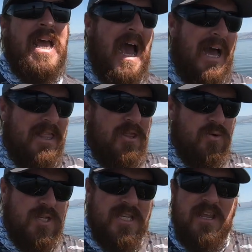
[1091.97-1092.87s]
And then
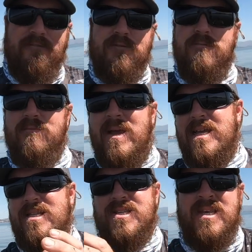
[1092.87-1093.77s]
those different
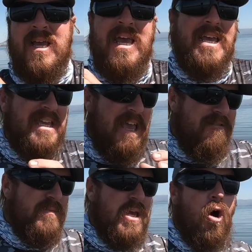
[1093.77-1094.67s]
baits gave
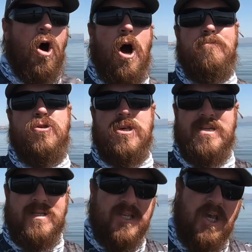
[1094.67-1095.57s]
me
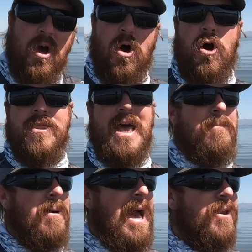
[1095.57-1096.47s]
options on that
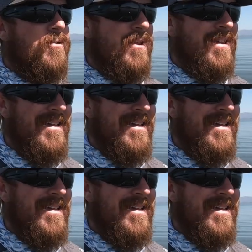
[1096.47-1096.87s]
pattern.